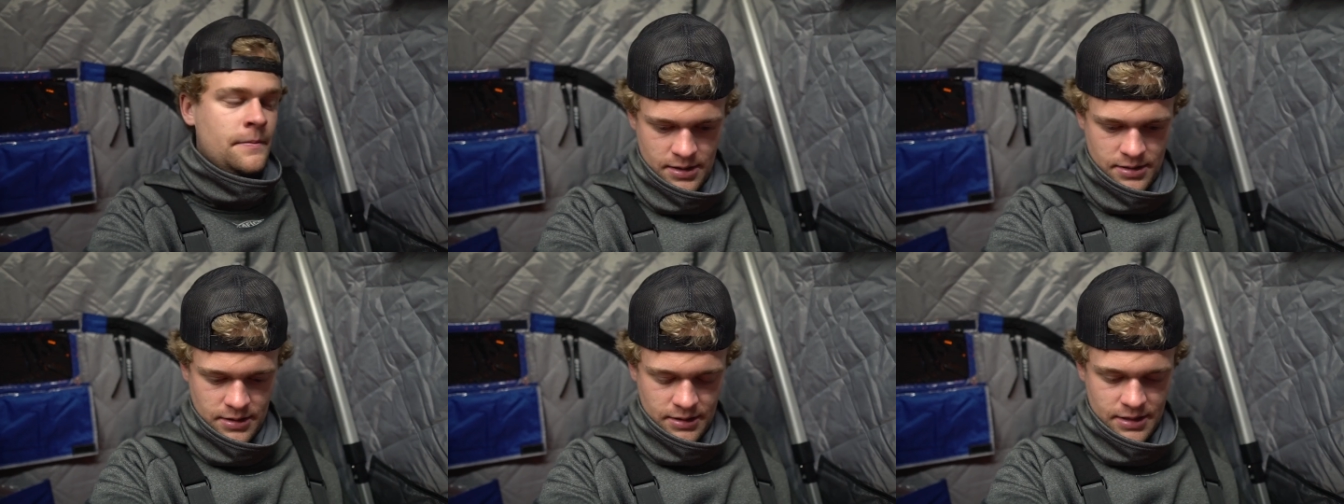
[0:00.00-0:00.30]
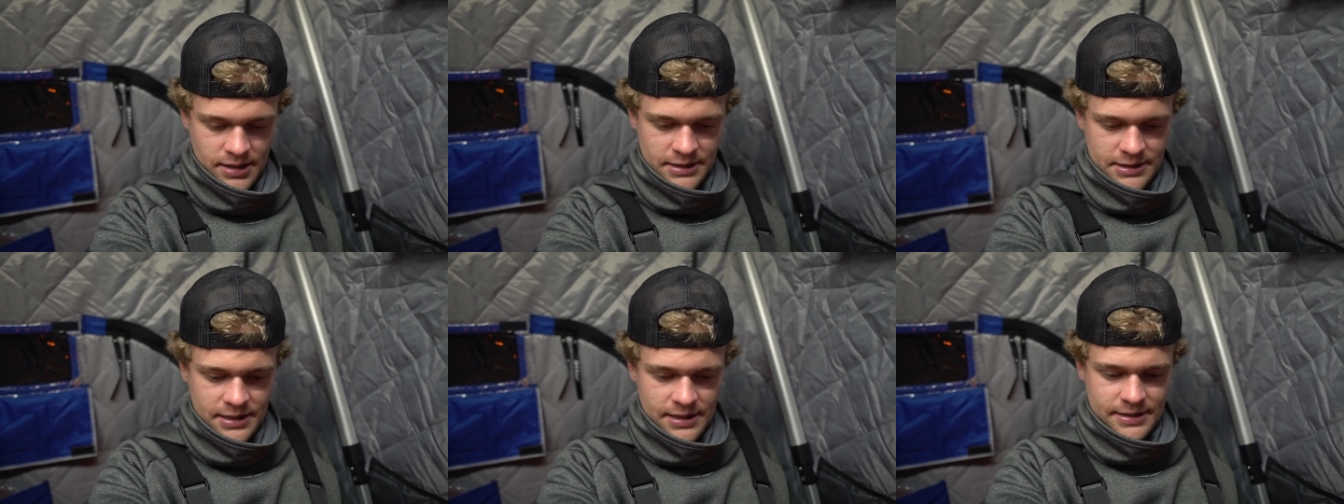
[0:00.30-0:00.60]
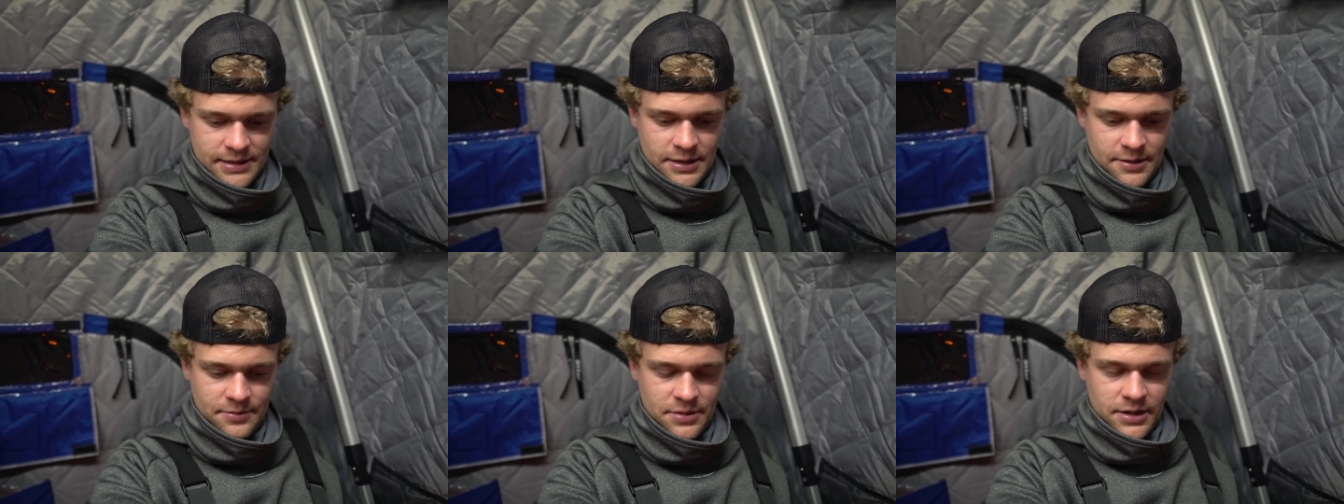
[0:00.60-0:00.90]
I think he's gonna
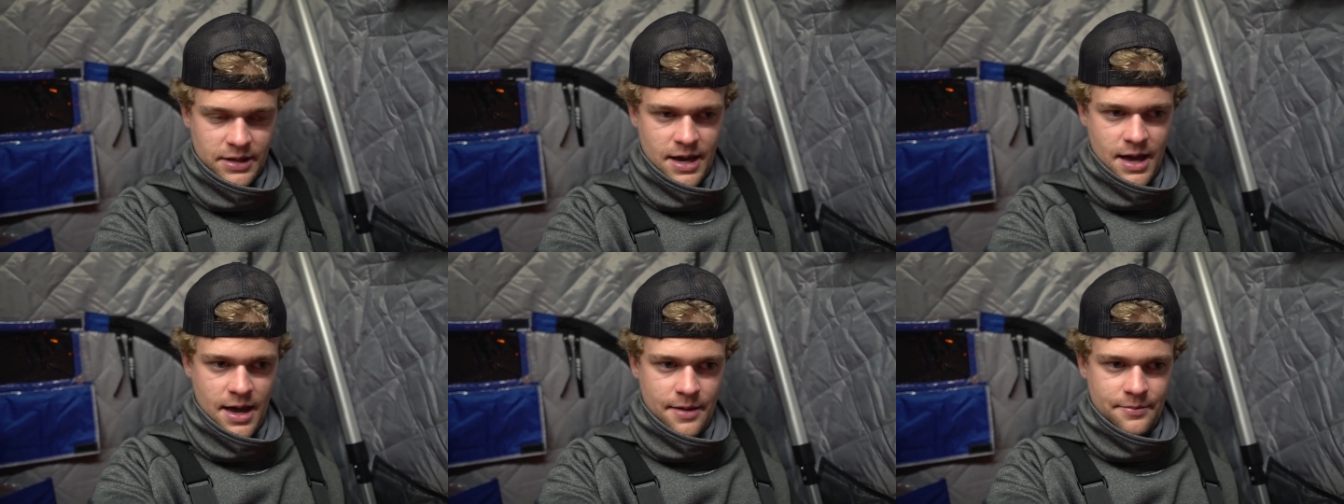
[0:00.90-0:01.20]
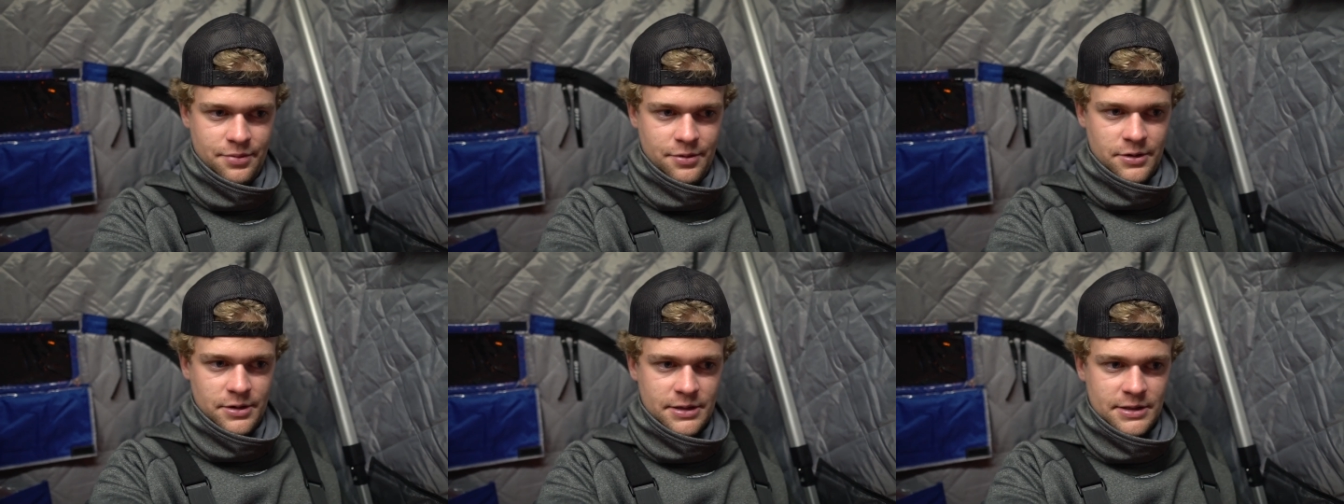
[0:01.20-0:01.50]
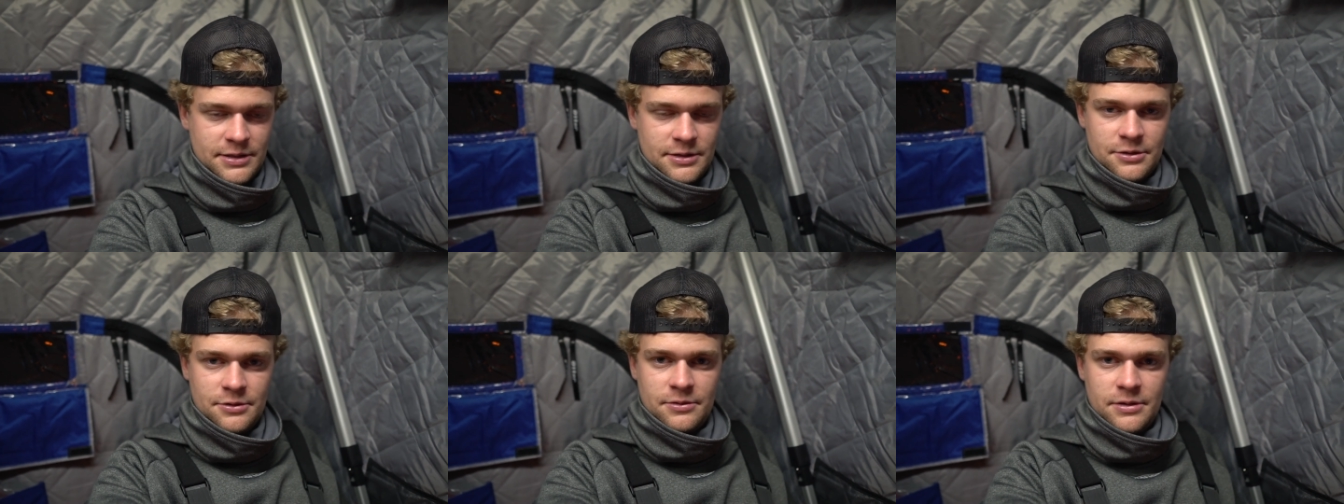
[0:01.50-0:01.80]
set up the cot pretty
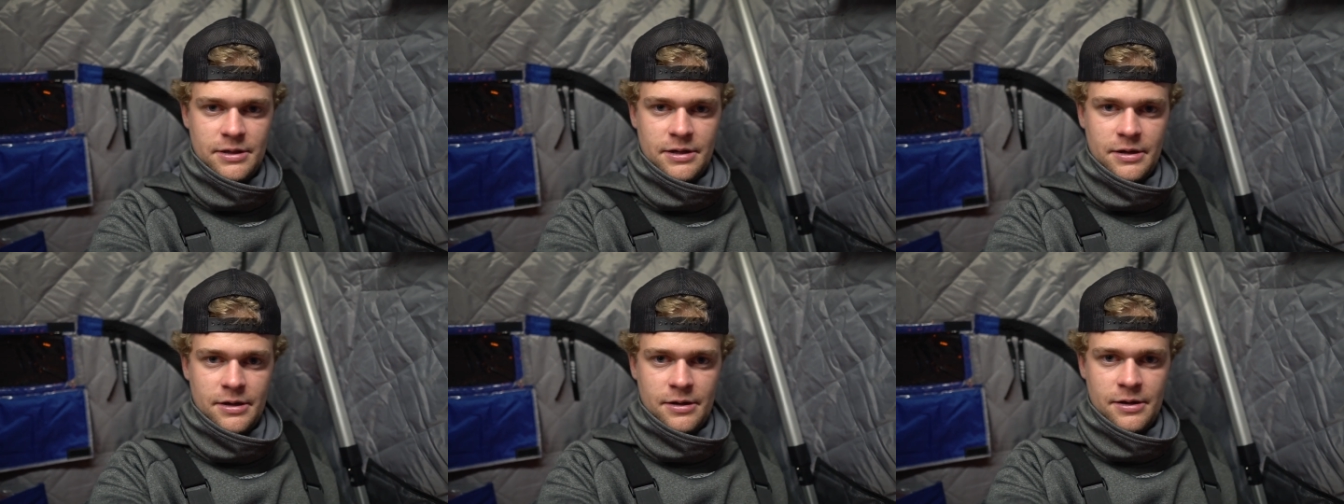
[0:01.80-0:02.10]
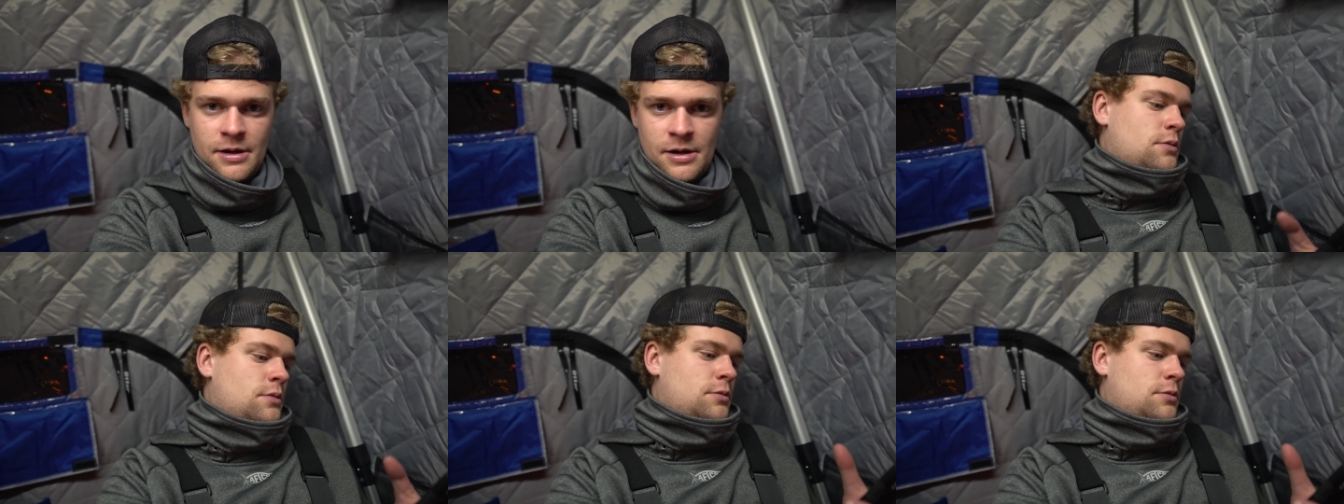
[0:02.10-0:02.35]
soon here.